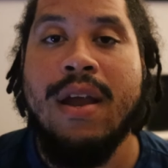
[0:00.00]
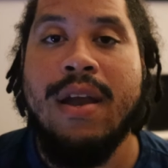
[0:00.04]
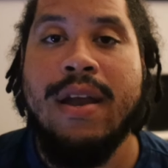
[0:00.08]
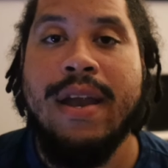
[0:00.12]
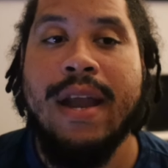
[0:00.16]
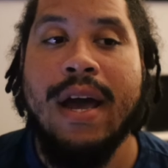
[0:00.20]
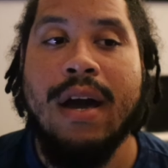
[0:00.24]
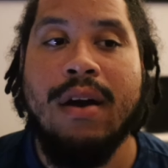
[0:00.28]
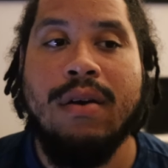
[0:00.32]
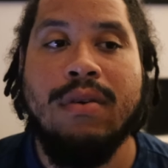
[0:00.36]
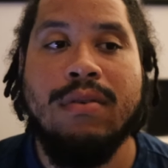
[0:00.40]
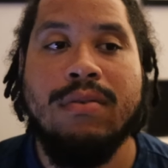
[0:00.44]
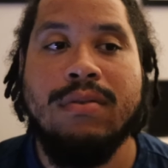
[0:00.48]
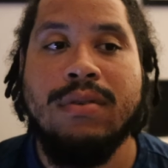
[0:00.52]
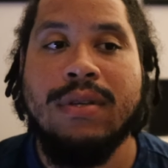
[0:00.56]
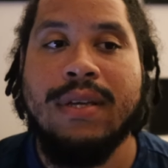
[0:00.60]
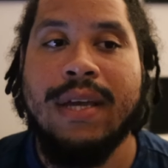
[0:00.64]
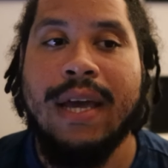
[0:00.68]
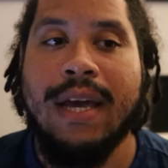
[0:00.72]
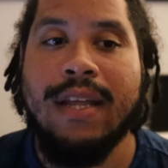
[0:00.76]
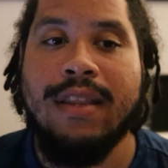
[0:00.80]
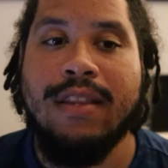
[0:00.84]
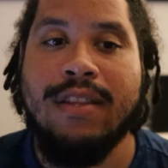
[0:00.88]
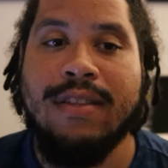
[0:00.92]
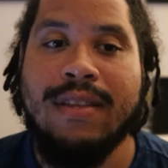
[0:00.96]
Now,
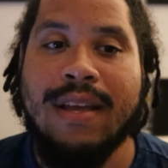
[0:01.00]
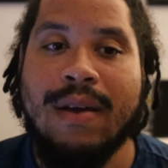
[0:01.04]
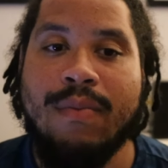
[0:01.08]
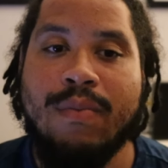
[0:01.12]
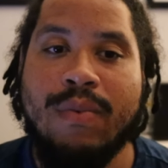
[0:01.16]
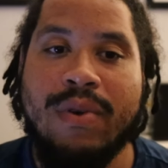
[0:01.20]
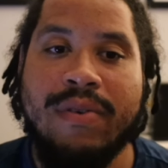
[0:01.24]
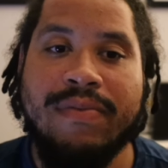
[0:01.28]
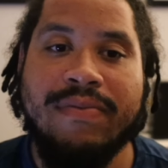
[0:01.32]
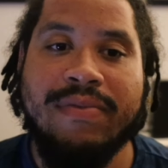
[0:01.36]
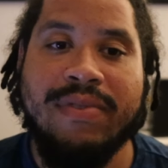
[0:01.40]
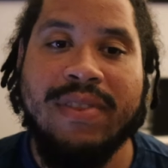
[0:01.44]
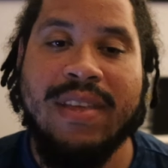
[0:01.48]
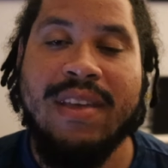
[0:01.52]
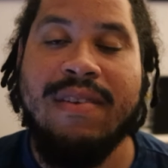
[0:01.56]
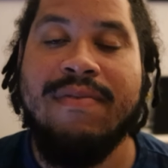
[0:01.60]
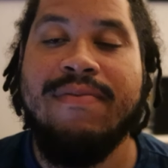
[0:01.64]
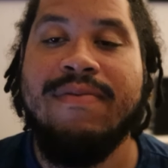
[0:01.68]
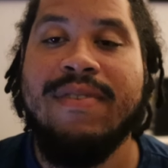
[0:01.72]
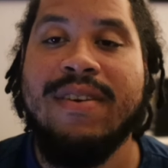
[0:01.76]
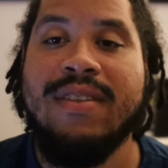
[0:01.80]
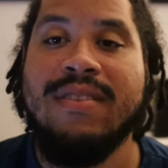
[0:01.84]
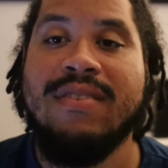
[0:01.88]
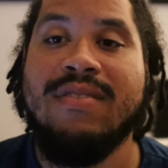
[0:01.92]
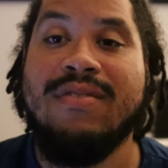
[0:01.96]
can the Tamworth
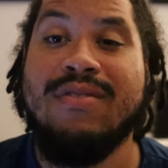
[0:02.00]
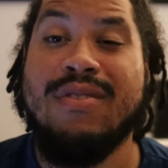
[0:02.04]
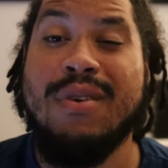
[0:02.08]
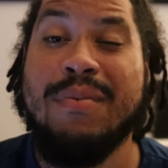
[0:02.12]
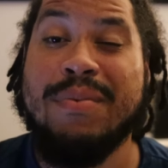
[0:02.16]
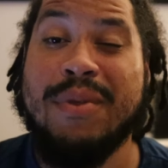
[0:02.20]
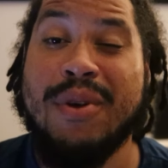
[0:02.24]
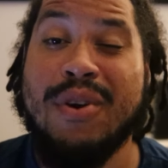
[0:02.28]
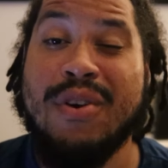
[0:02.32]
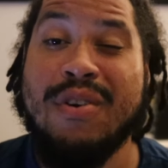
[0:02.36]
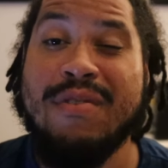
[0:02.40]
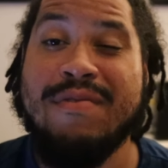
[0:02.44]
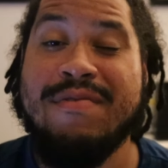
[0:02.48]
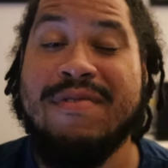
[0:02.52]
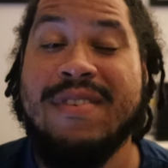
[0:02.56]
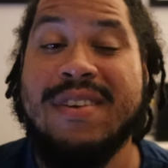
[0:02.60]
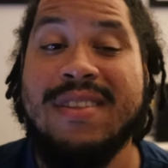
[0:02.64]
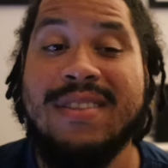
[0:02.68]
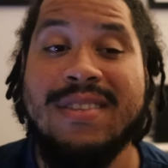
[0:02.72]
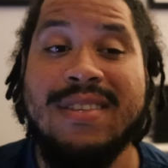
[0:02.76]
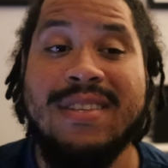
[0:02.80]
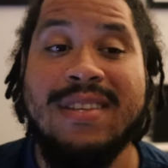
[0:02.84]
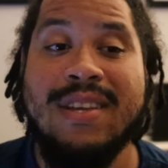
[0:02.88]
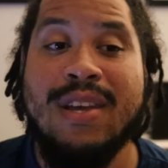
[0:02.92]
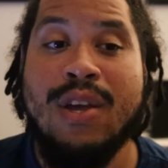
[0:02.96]
defense stop the
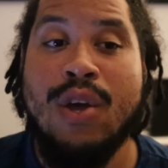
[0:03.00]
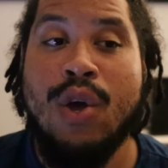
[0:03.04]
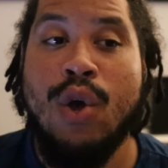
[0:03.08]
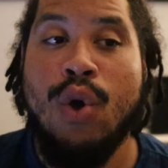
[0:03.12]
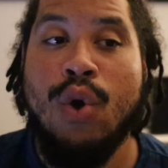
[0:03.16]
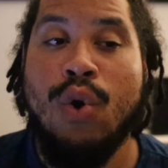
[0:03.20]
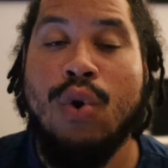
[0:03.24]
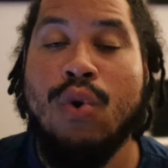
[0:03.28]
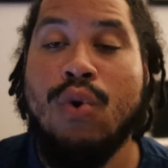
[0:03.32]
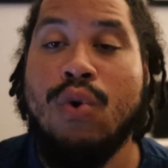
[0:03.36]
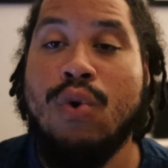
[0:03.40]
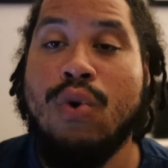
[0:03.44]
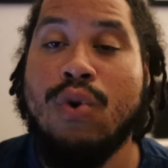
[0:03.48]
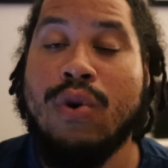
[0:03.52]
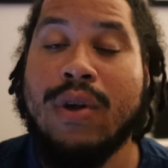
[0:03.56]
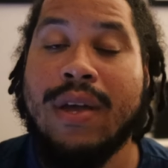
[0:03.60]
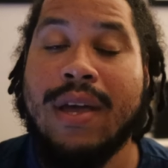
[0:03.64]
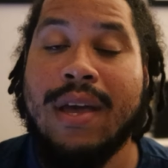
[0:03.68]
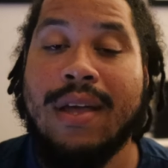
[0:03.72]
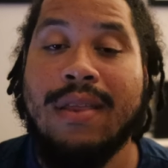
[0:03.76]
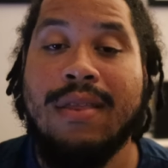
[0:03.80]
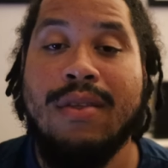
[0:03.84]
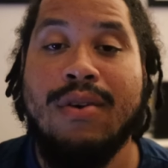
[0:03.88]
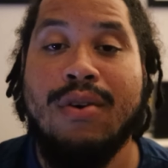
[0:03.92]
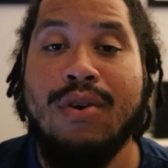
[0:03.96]
offense, or
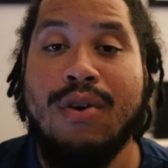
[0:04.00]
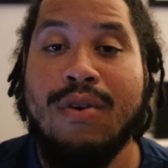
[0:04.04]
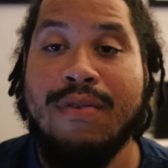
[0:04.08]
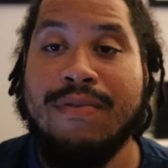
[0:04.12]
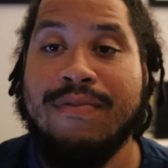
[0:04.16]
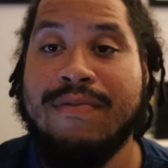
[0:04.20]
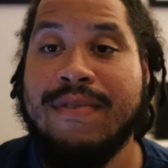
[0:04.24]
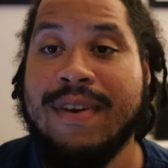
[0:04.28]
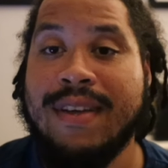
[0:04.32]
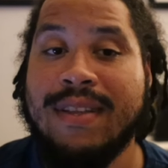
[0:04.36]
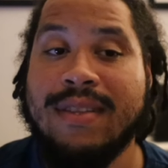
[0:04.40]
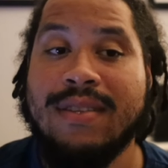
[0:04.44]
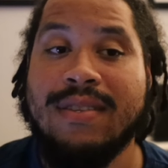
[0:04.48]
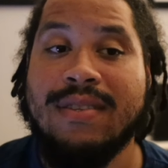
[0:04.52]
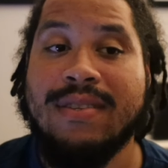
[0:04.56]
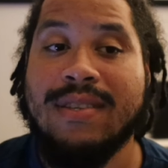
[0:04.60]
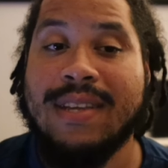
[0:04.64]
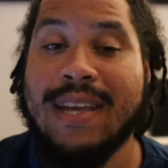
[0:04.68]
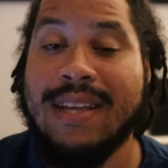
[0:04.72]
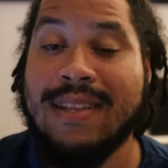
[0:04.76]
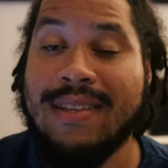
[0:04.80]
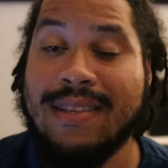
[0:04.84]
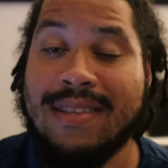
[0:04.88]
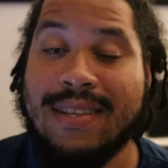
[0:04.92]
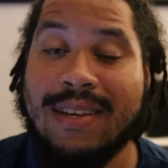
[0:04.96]
can the offense,
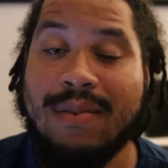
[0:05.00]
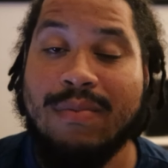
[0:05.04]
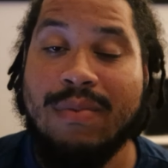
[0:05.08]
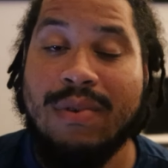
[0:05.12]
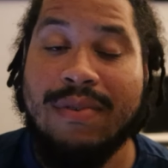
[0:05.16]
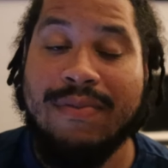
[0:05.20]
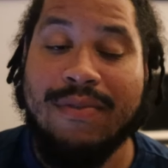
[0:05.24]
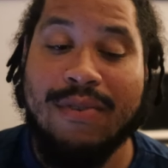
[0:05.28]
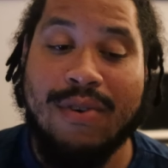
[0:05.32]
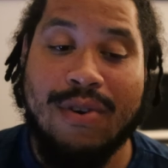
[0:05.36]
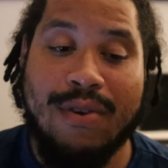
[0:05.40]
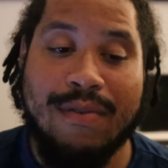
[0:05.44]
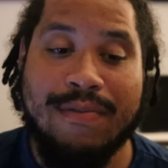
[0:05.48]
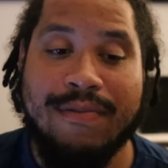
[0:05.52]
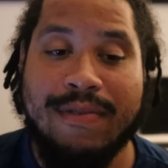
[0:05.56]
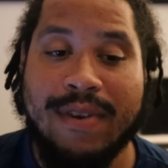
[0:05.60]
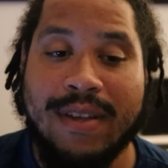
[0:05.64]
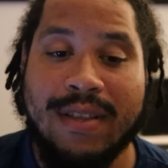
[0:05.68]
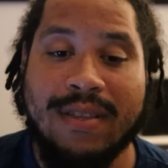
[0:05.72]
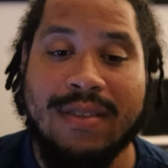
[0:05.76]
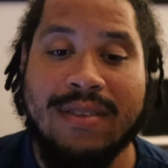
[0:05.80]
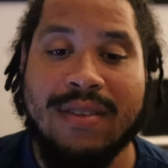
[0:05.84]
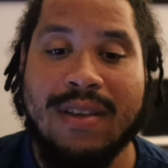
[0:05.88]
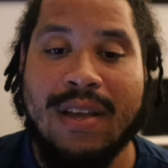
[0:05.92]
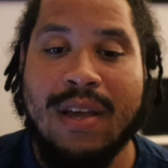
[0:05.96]
can the Tamworth
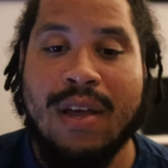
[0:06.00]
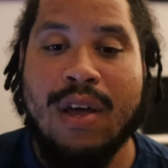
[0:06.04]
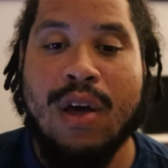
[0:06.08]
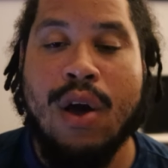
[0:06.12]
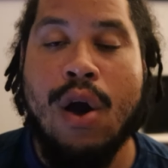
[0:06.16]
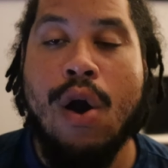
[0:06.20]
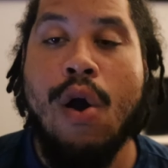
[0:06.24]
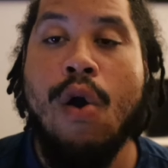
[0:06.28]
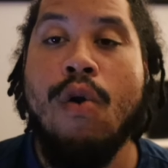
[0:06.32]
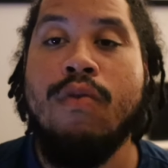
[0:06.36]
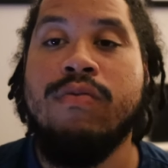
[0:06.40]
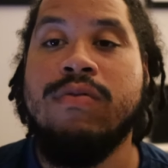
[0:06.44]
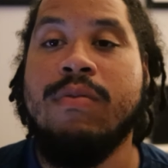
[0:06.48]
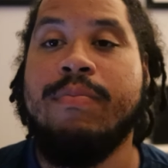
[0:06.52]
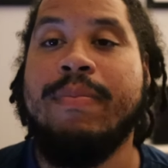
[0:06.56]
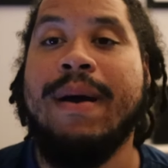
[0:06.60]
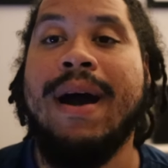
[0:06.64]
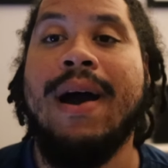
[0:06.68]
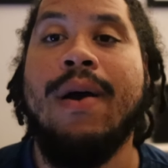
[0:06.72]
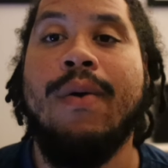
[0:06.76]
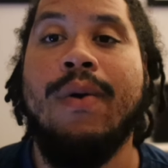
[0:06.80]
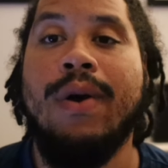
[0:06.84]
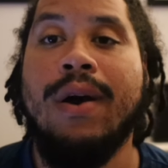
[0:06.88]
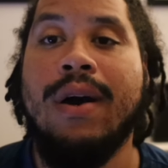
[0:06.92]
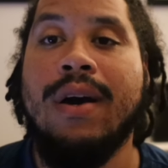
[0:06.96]
offense
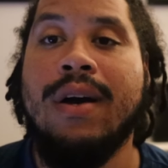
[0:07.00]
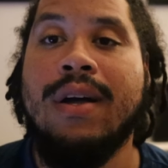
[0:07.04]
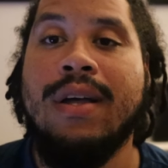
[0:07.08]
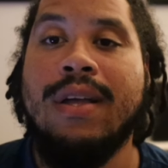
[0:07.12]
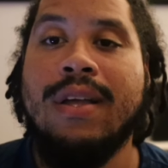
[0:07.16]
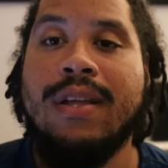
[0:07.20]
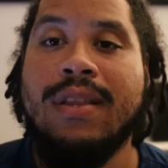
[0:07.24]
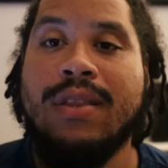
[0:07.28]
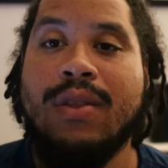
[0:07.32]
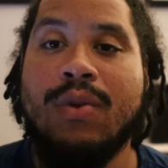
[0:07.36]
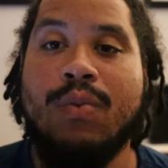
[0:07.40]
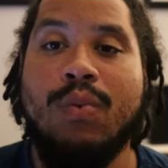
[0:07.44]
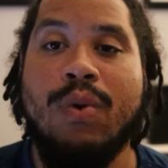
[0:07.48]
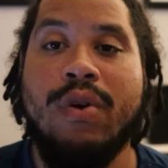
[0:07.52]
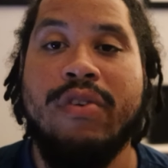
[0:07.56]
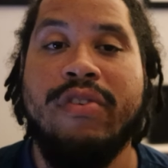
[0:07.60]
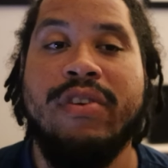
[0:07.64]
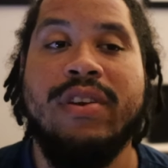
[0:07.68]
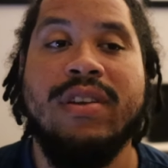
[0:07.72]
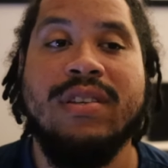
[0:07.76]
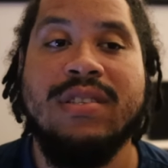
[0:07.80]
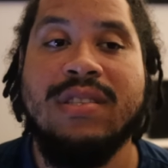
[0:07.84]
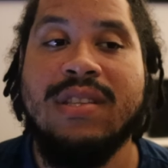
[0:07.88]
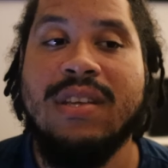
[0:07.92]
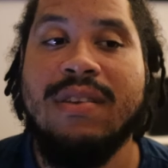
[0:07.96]
overpower the
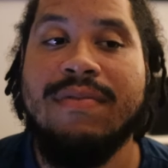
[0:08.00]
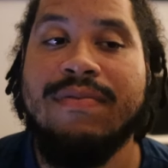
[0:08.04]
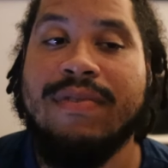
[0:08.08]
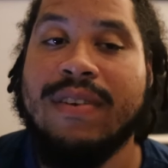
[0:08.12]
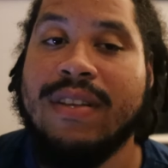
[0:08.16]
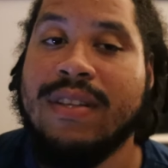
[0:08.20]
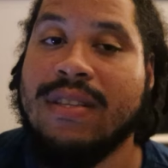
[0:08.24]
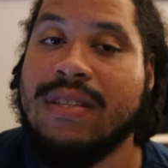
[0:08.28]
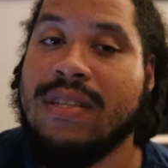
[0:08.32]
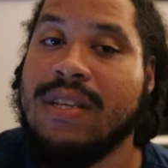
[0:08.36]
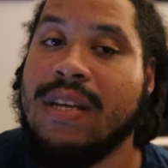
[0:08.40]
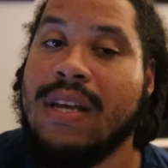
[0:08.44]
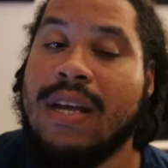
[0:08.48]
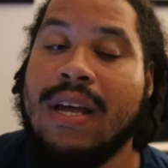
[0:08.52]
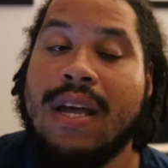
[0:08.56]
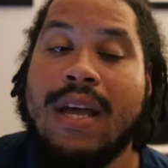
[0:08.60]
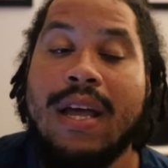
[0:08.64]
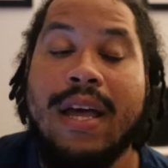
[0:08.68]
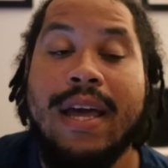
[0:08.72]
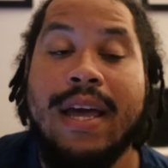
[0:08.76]
Warriors defense?